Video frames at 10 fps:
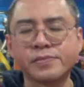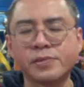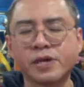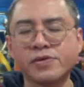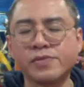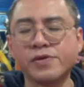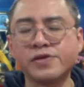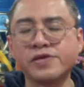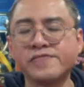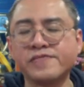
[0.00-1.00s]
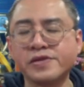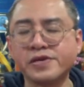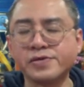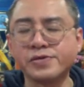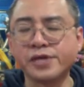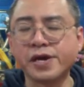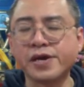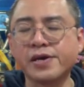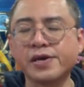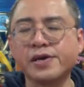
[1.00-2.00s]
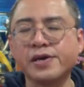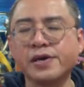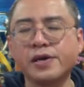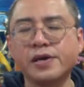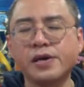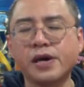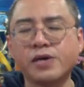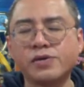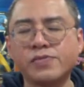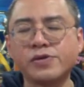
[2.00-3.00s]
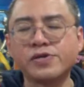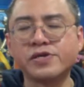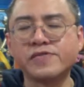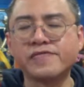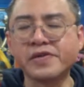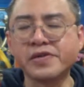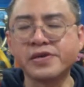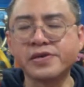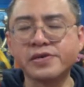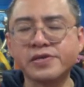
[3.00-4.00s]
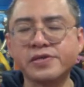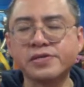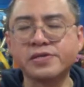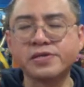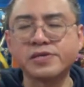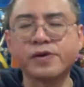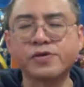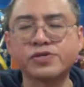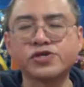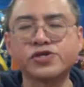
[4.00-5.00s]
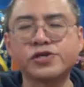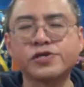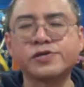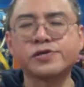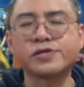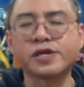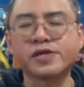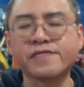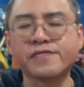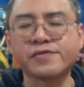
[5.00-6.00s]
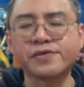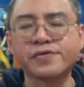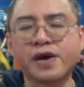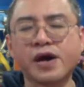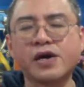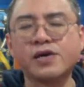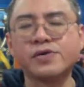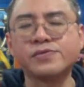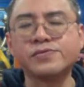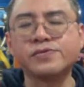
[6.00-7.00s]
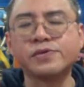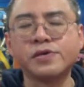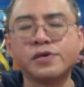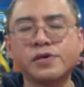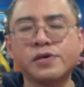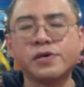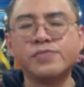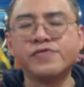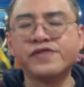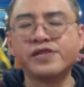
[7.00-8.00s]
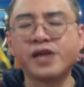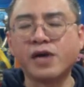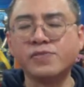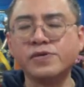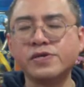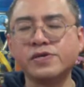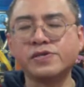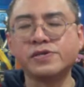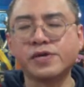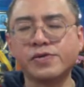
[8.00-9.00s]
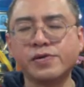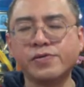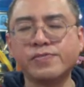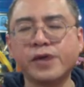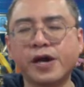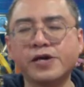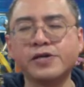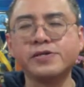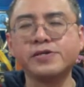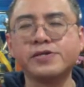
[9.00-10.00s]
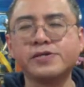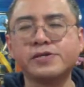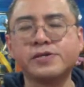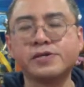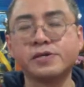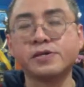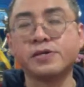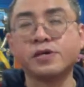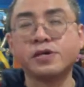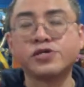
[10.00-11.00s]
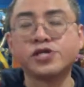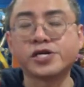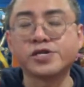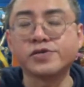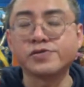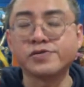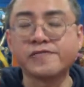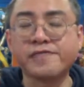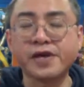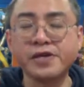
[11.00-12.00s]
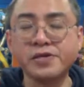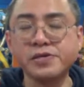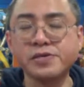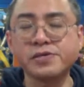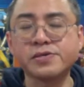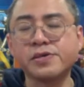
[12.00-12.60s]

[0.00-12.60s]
Your body is feeling today, how your body is feeling in this posture, starting from the crown, moving downwards at your own pace. Checking on your face.